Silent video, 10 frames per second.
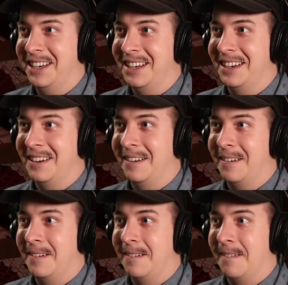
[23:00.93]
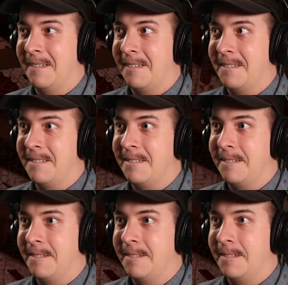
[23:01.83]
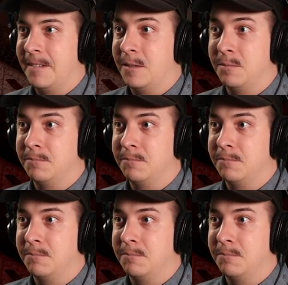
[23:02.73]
[no speech]